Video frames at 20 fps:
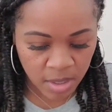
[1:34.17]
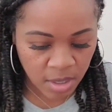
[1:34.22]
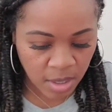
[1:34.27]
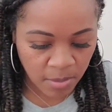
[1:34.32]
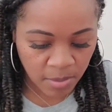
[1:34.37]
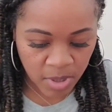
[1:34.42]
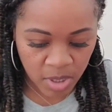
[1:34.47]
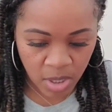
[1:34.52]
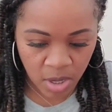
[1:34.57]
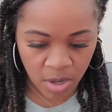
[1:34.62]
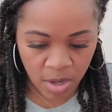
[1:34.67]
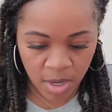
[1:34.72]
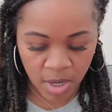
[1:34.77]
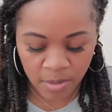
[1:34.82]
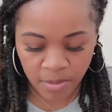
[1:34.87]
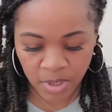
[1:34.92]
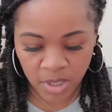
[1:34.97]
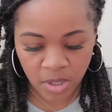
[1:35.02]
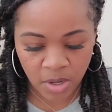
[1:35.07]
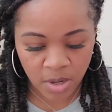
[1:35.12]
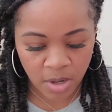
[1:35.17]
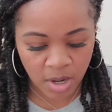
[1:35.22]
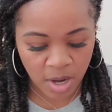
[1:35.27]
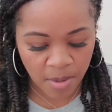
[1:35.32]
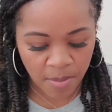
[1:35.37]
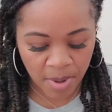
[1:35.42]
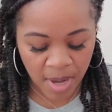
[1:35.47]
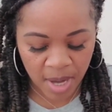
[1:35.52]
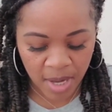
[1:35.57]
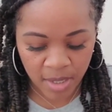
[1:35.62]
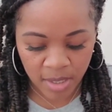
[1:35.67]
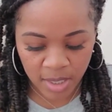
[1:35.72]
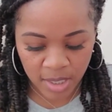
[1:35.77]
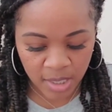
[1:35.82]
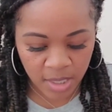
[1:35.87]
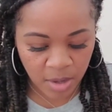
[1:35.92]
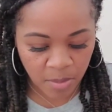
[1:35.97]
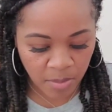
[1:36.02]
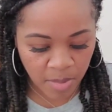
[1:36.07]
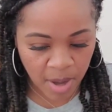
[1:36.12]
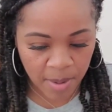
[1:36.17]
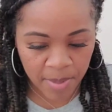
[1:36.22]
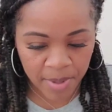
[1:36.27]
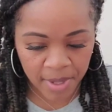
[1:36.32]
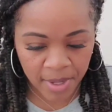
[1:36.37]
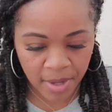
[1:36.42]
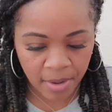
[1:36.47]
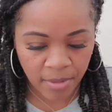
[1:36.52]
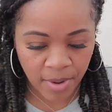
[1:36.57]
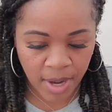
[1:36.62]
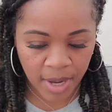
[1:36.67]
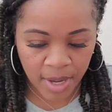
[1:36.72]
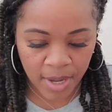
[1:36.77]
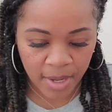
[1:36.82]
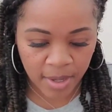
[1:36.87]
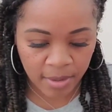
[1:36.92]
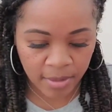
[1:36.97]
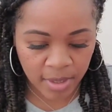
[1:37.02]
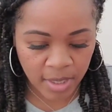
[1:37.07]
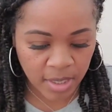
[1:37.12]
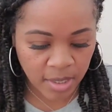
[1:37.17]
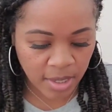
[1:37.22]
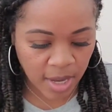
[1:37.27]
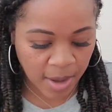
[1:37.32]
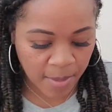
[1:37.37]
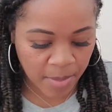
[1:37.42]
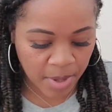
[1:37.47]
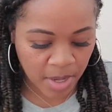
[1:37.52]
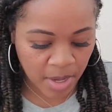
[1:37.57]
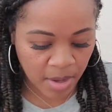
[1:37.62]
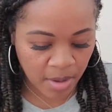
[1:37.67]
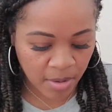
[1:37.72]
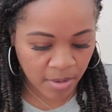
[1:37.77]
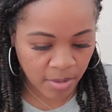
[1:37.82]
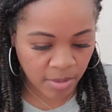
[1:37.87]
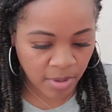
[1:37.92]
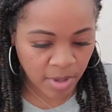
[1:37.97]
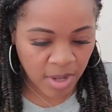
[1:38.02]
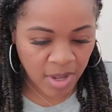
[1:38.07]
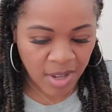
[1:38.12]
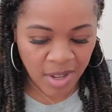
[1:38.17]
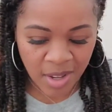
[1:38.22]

I'm sorry. I'm like discombobulated right now. This got me all.